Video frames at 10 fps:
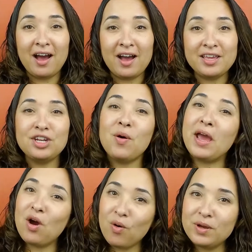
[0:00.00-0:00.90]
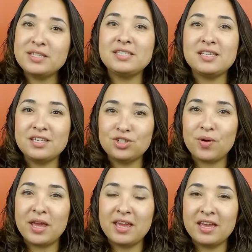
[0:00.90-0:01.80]
You know, I always
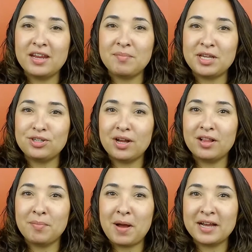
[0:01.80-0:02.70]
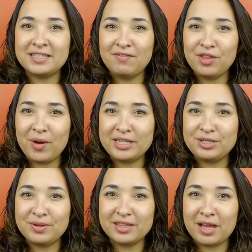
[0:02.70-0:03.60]
enjoy getting my Trunk Club box, even though I
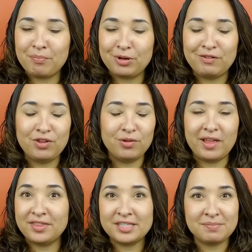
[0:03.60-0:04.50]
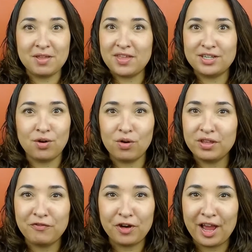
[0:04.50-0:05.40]
do get that preview like this month. I
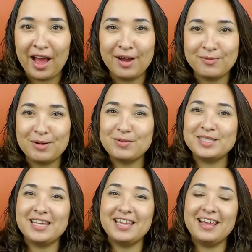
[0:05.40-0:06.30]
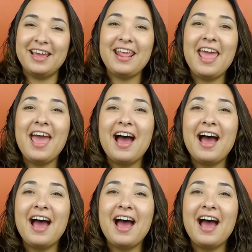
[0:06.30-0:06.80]
totally forgot what was in it.